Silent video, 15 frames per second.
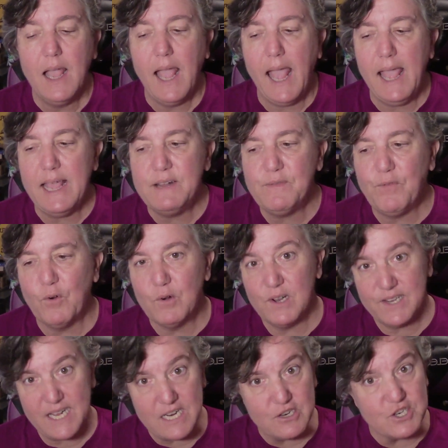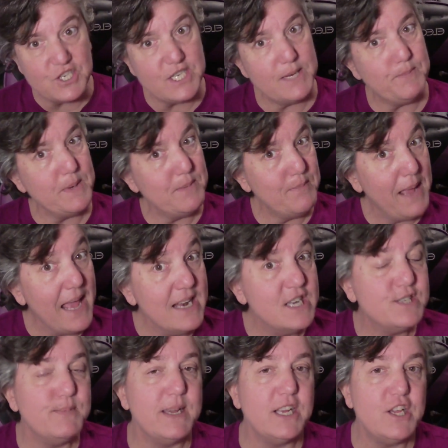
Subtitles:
And for leadership and management,